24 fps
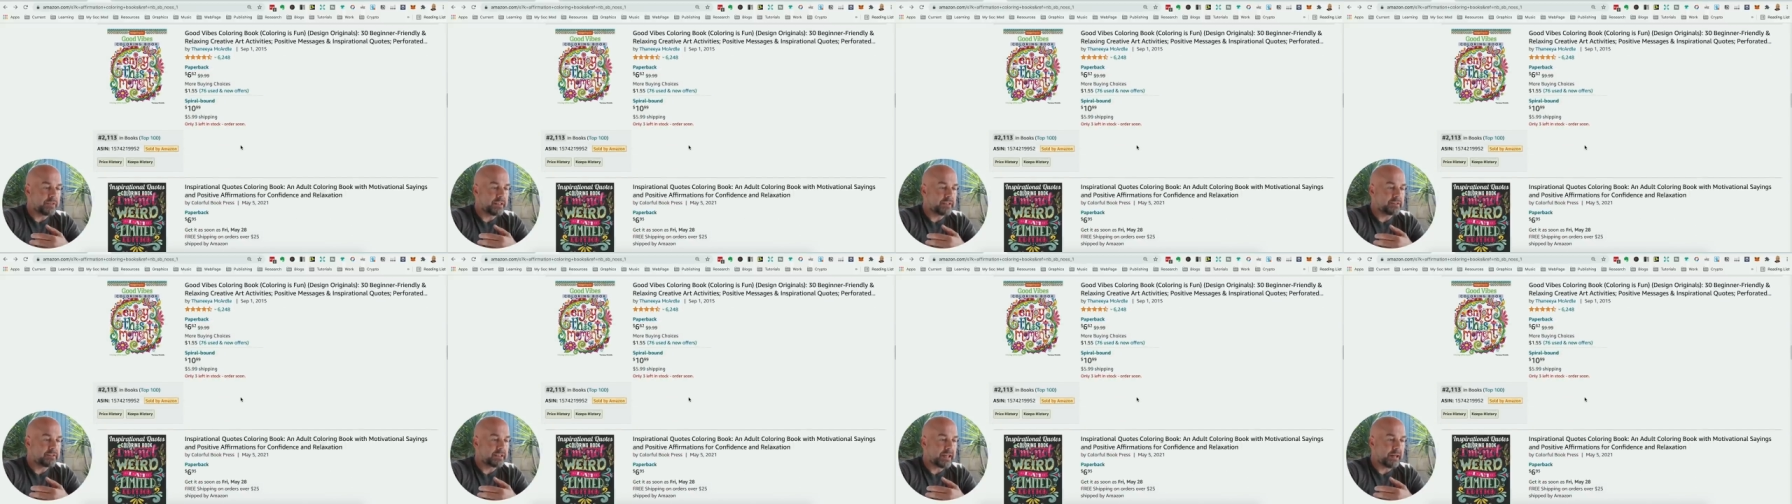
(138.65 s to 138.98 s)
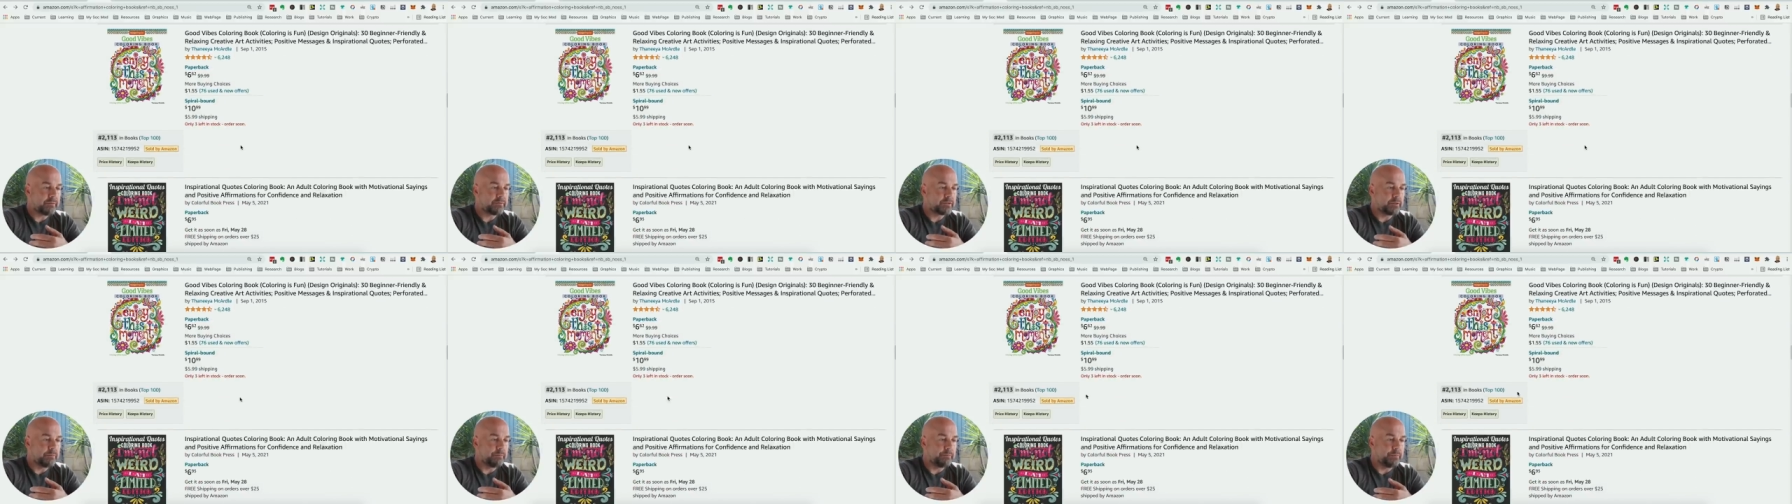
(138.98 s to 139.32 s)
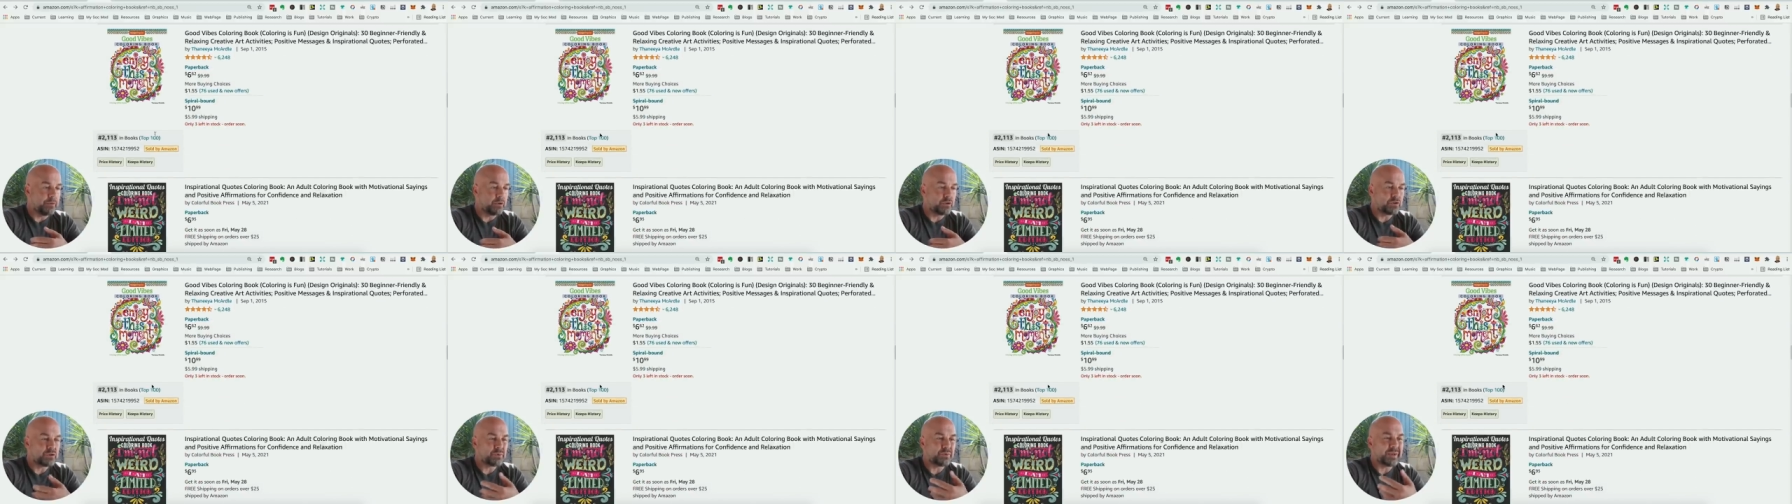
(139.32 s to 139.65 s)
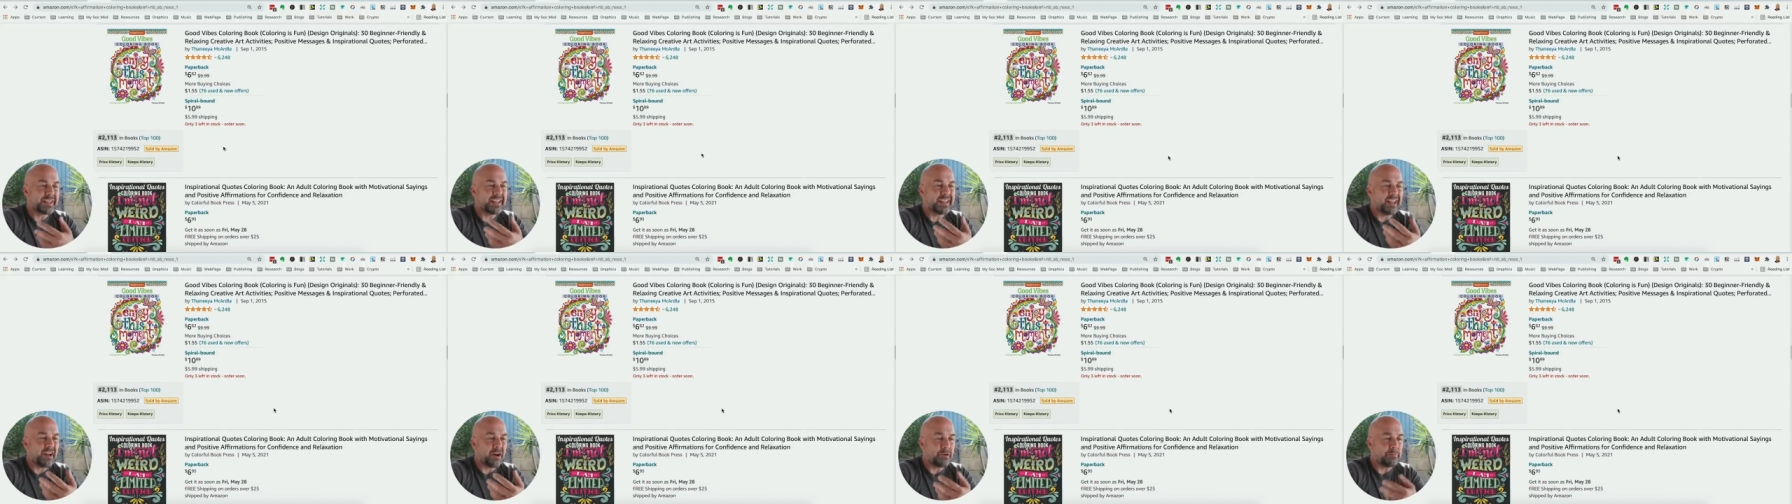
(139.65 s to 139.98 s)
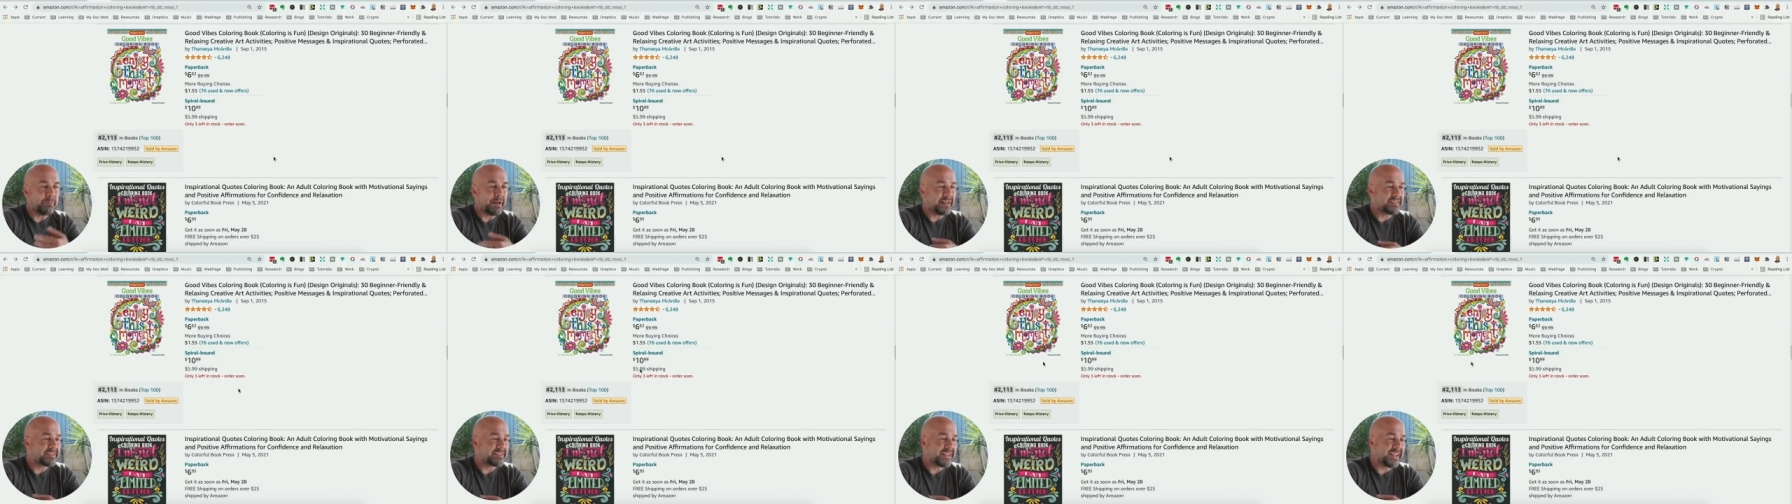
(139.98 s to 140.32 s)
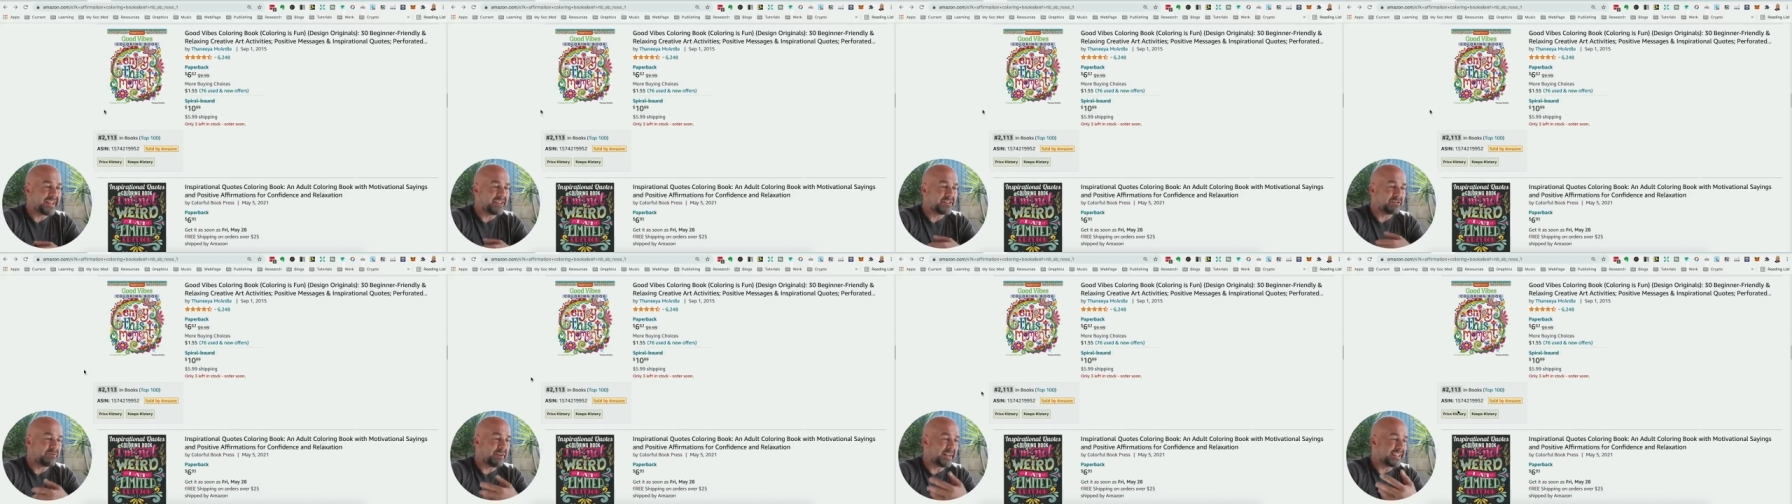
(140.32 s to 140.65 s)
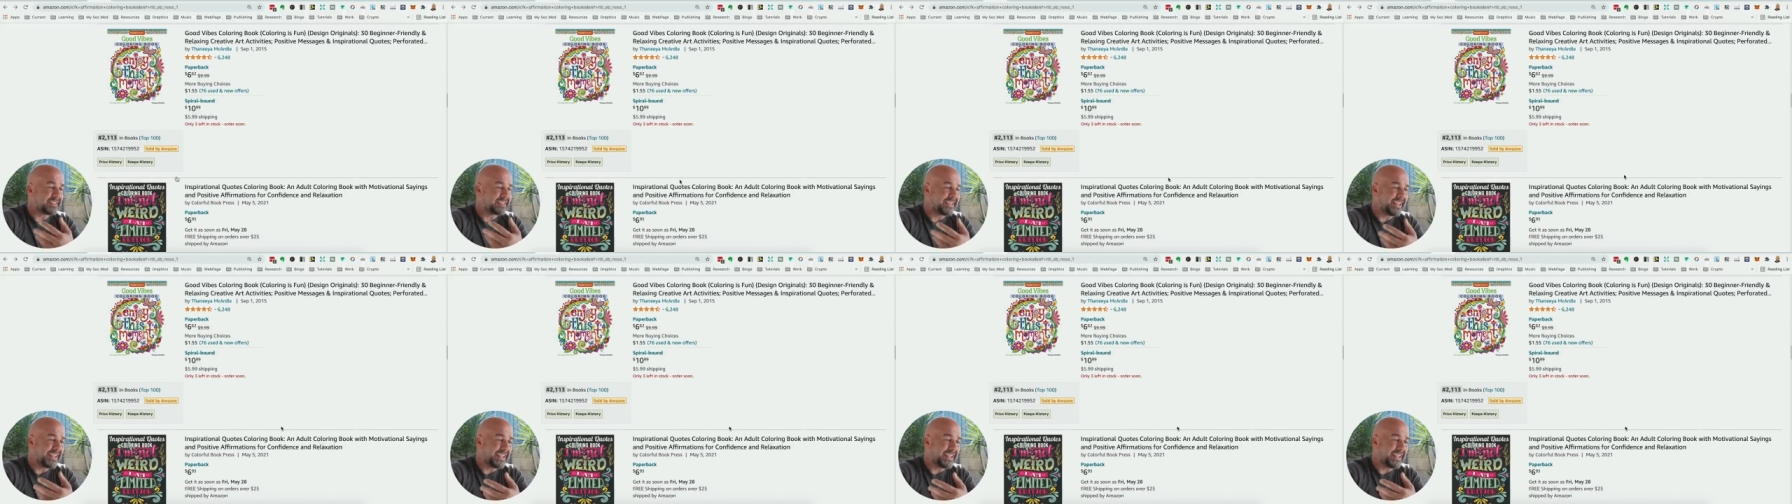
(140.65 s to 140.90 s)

these types of books with low bestsellers ranks.